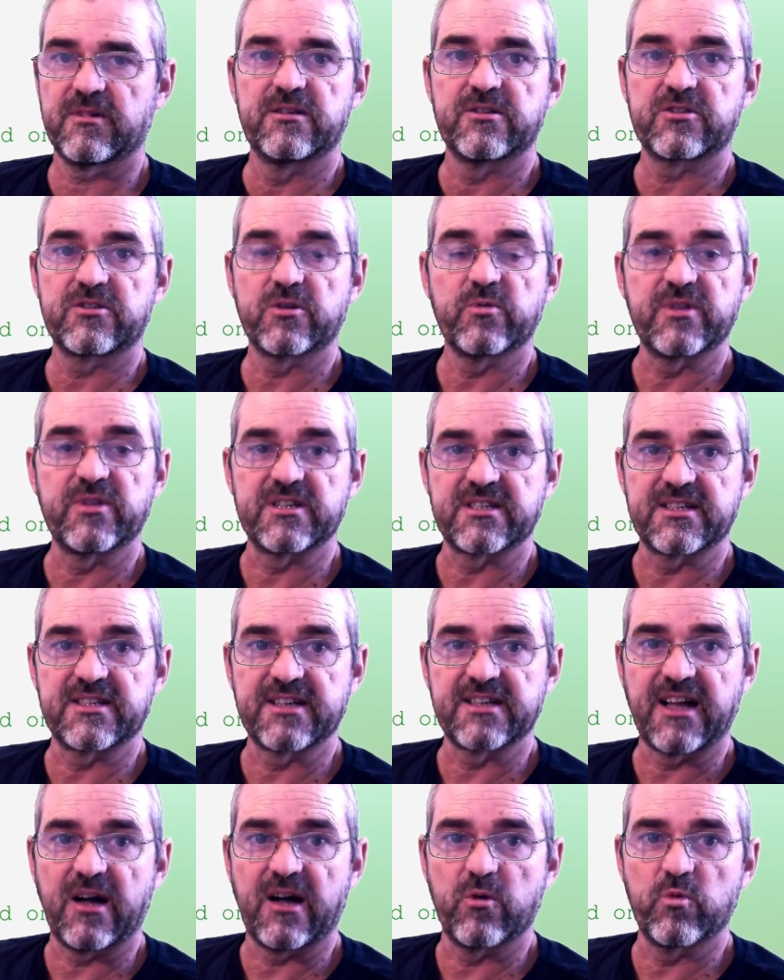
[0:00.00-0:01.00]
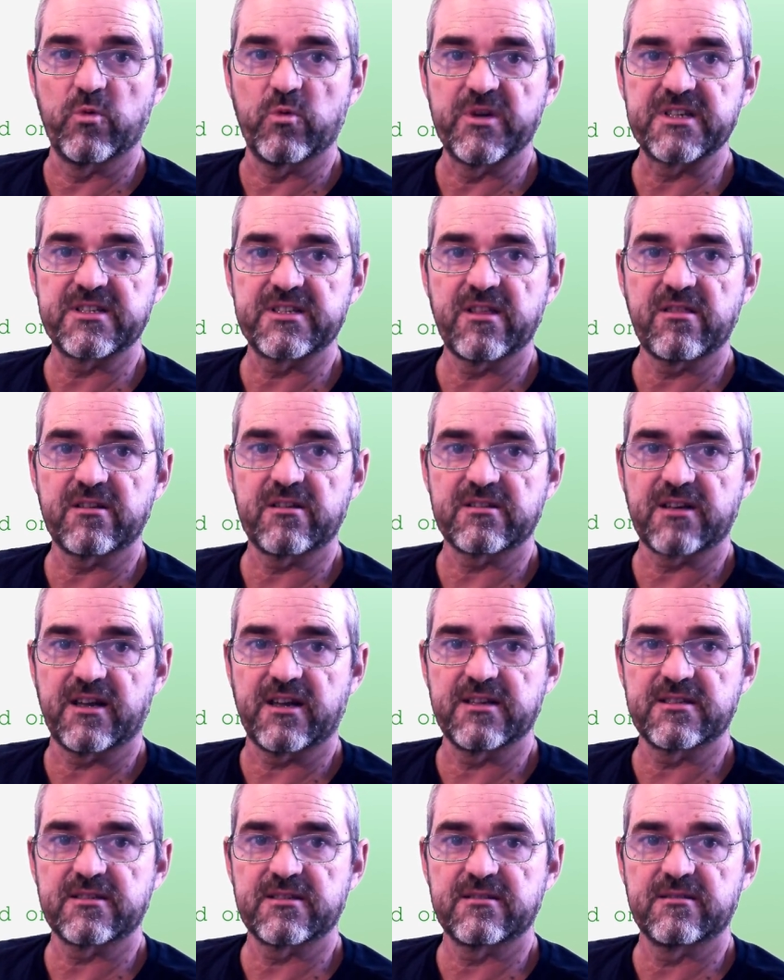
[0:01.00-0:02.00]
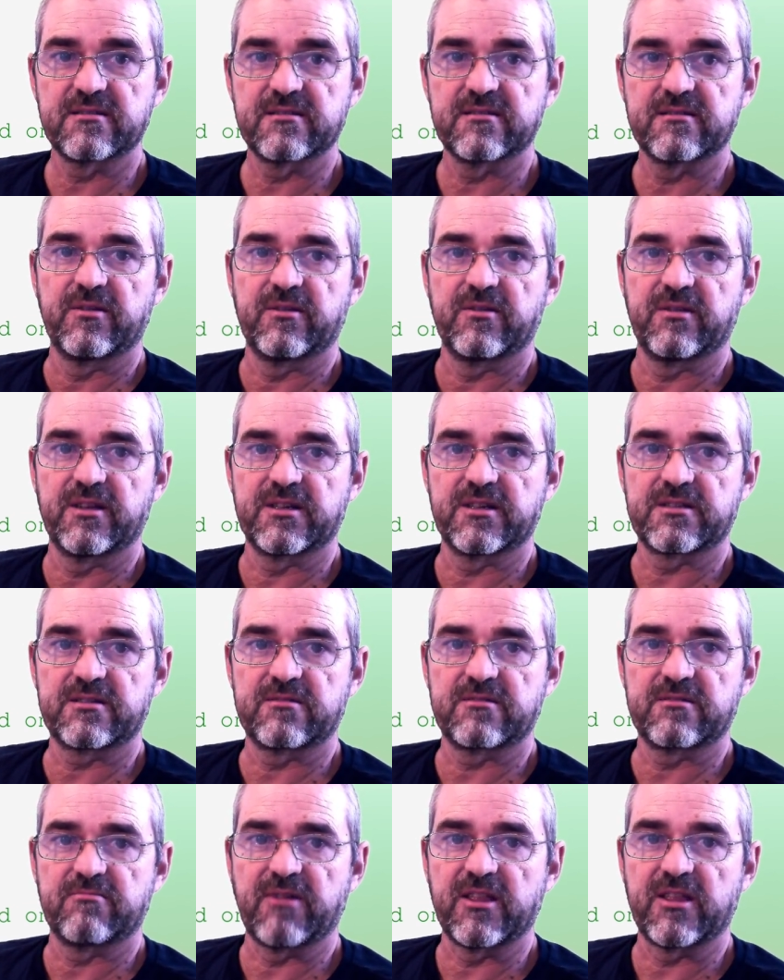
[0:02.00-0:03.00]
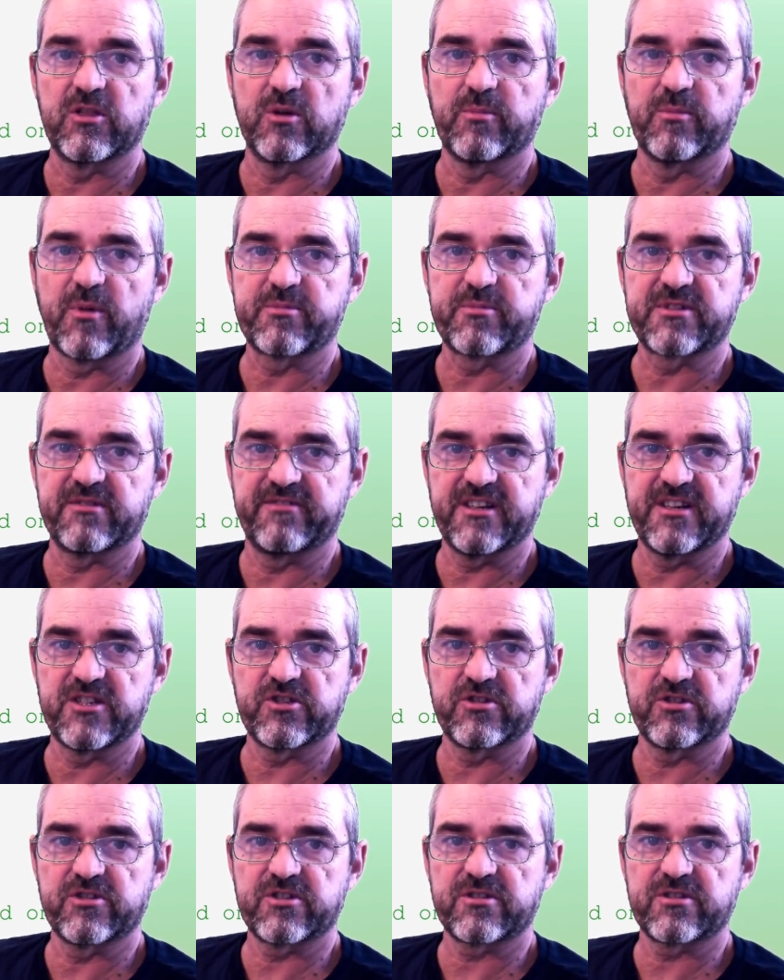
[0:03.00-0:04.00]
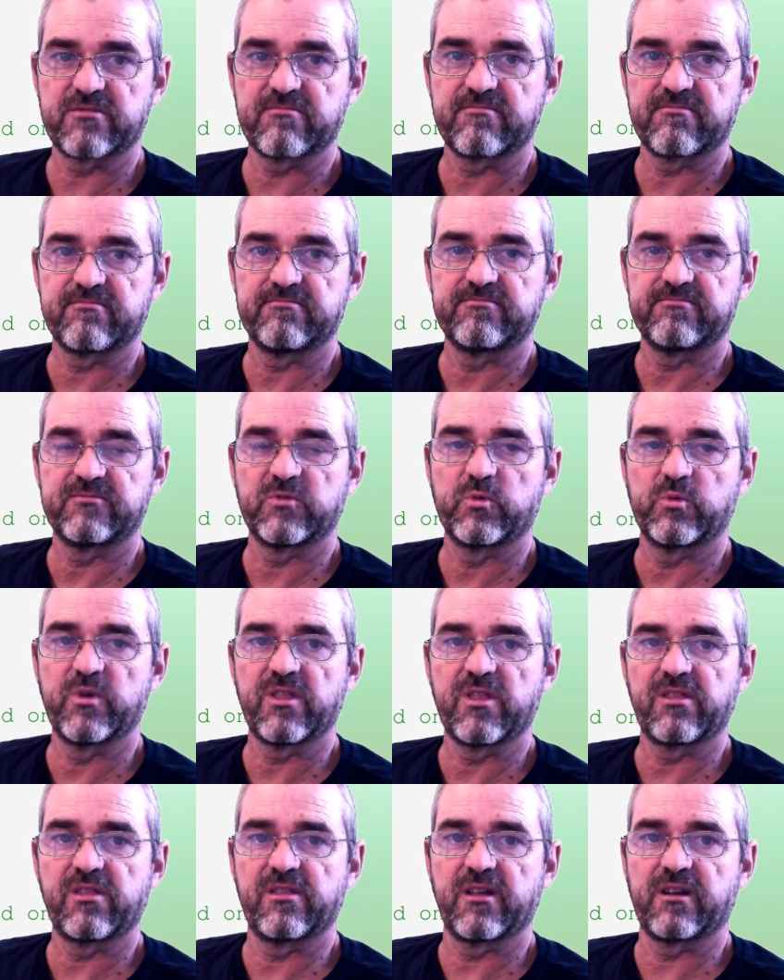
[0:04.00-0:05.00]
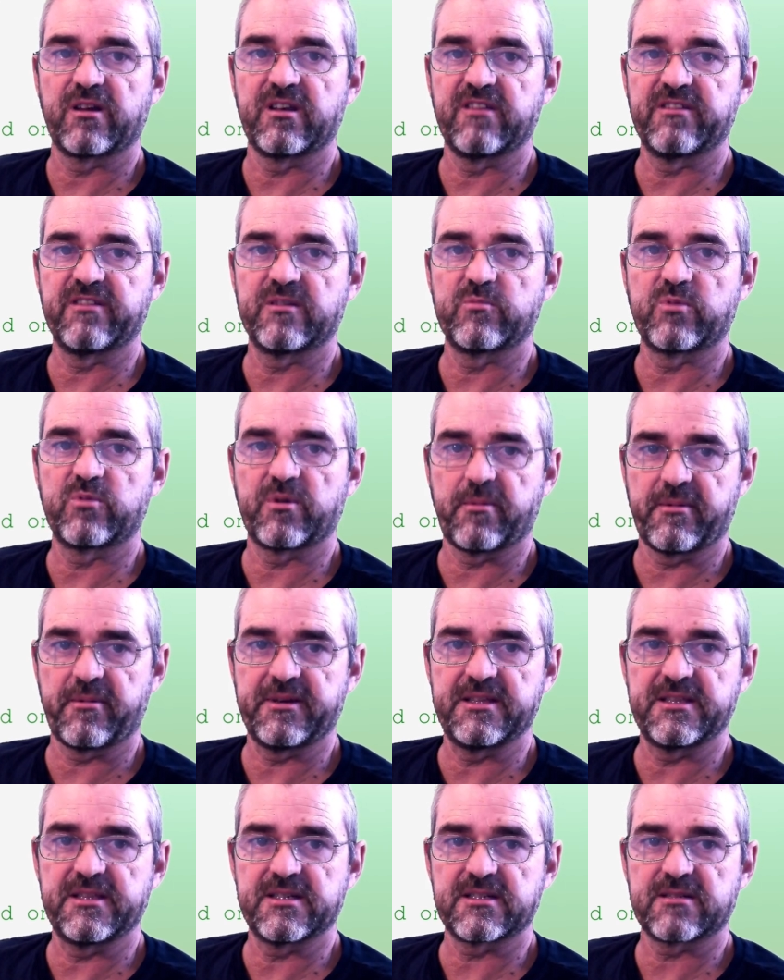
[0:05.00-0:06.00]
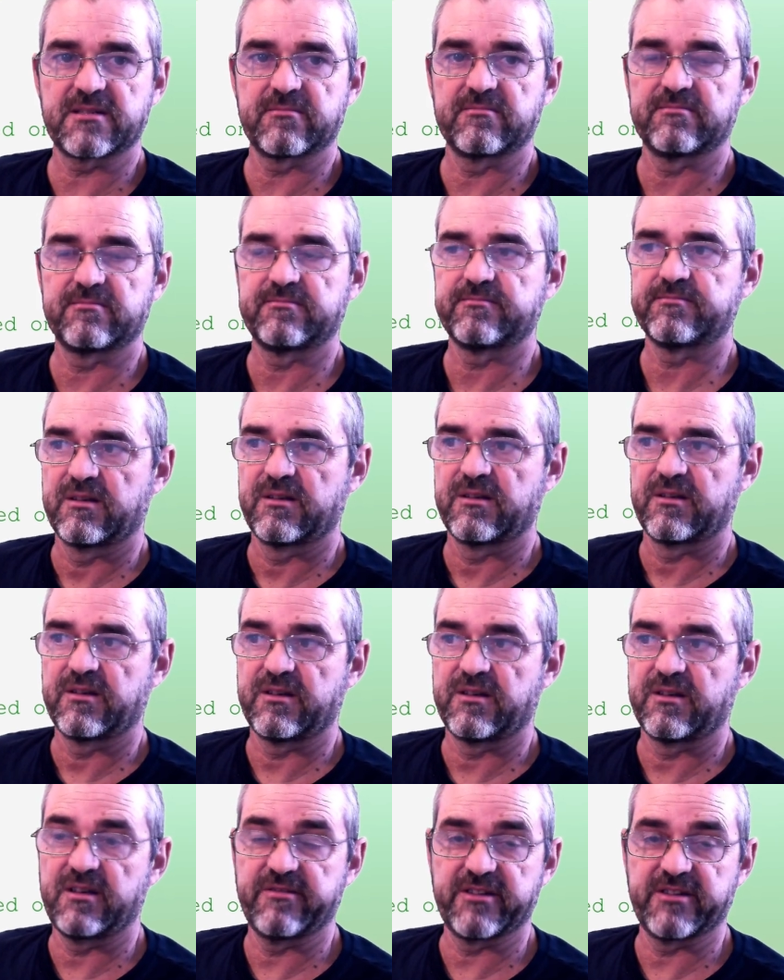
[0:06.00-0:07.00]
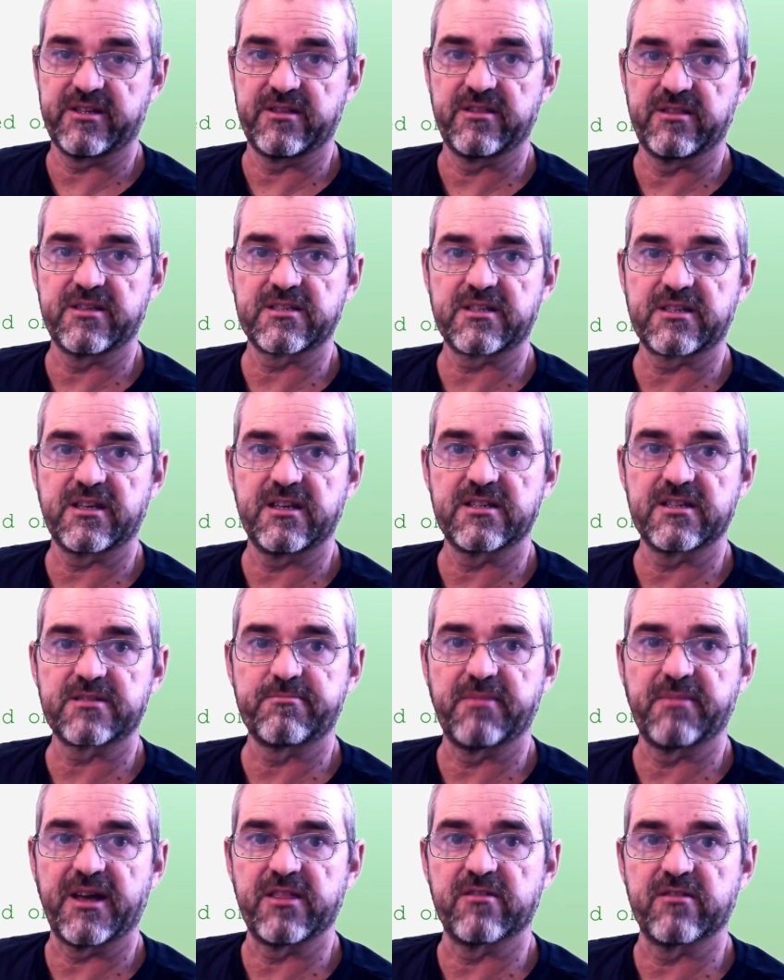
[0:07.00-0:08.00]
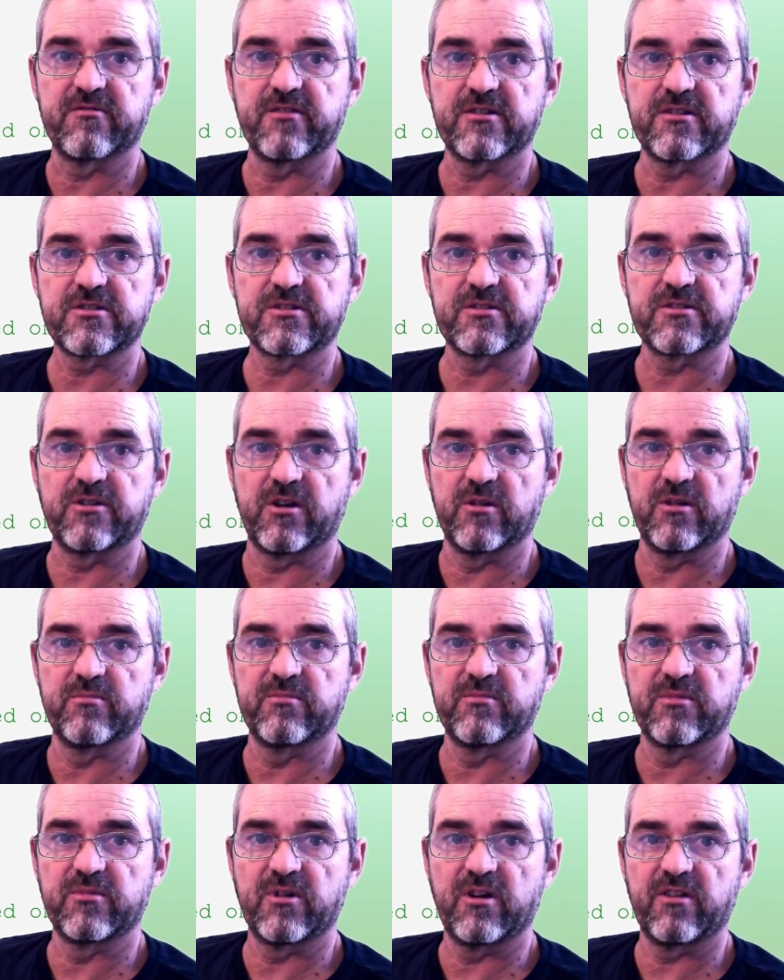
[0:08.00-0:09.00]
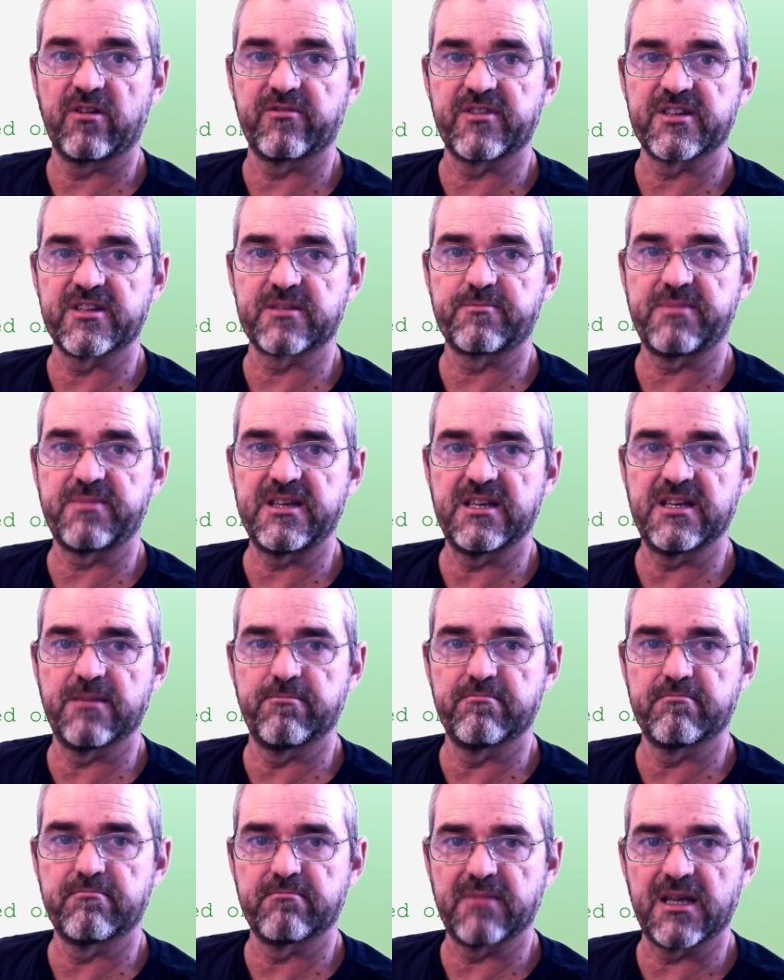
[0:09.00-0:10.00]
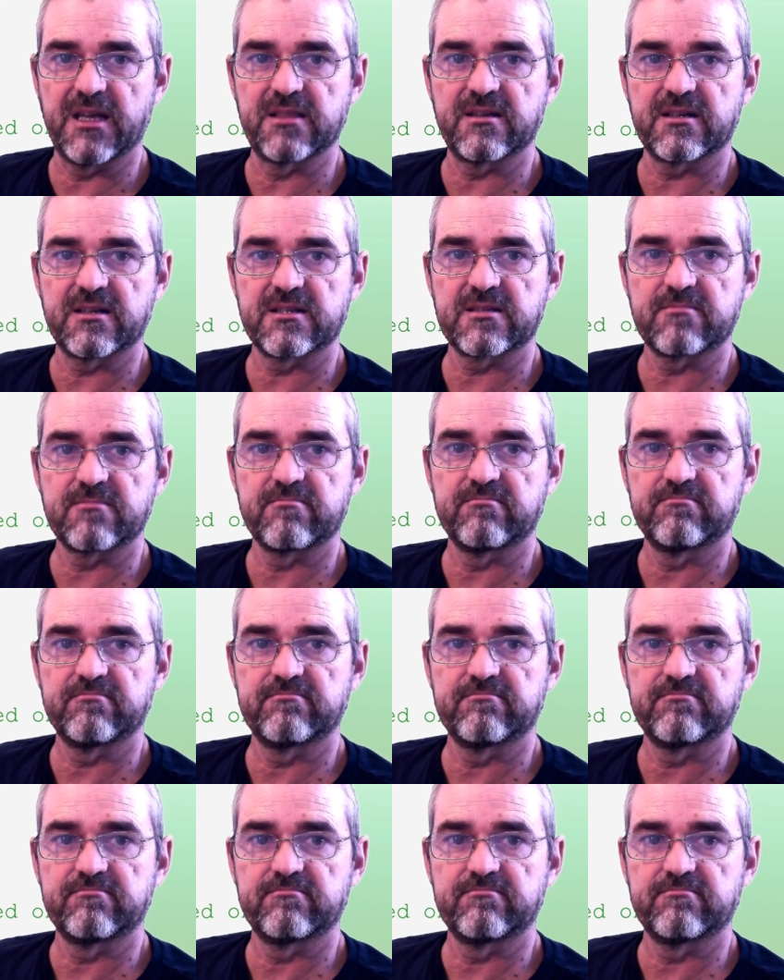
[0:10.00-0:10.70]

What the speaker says: So this is how we synthesize these random observations with the given probabilities, given in this case by the first column of this PM matrix.